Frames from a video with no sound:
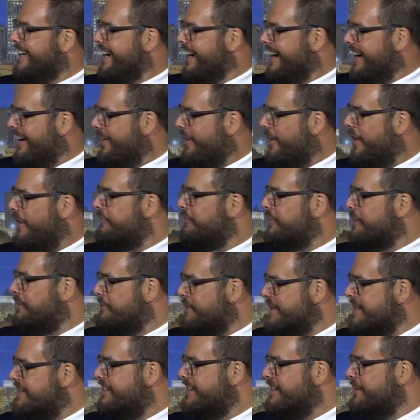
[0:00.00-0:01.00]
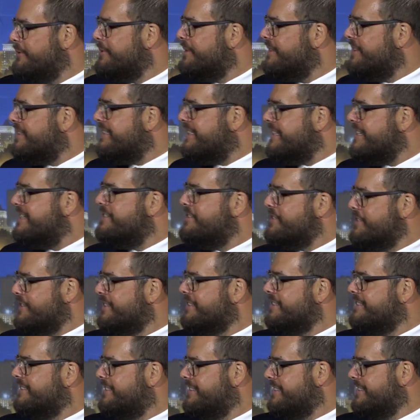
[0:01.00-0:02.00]
How often we deal with the
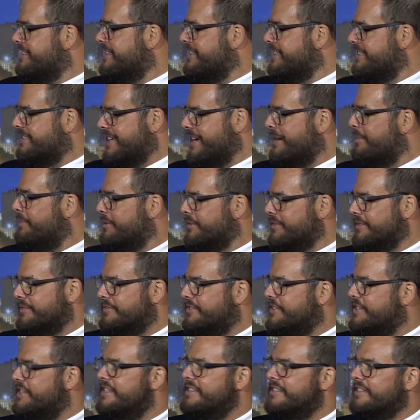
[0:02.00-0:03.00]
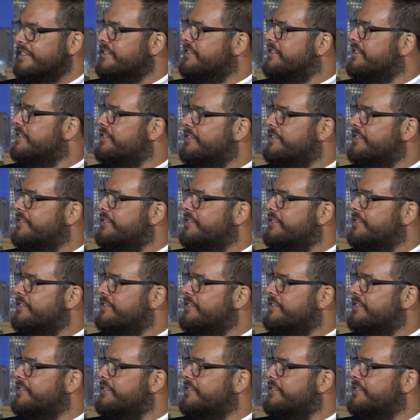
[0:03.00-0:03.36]
teachings and the examples of Jesus the